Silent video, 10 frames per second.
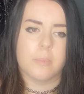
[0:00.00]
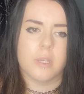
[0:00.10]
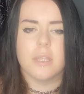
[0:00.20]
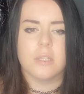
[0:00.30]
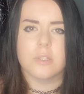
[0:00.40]

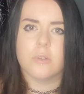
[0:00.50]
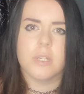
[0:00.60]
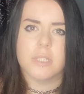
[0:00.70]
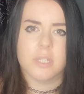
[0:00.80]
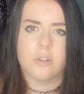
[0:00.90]
But the song
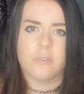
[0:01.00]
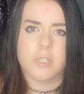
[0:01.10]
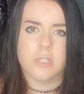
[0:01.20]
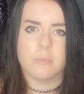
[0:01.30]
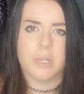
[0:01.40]
itself
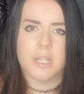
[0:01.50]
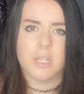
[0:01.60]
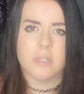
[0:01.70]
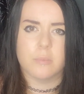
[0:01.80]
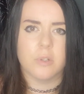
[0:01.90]
is completely
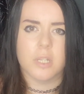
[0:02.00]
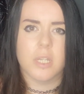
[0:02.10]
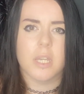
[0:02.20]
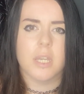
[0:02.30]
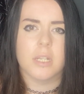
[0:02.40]

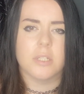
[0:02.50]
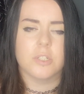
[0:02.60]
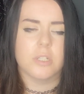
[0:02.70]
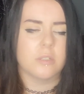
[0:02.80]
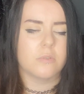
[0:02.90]
demonic, and it's
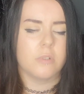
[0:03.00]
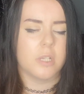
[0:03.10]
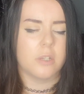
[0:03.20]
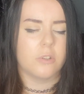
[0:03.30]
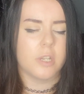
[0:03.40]
just
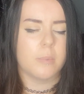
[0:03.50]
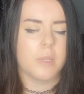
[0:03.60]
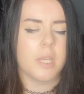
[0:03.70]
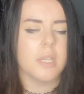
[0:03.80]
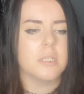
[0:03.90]
really
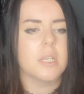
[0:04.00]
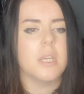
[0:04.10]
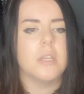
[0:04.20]
creepy, and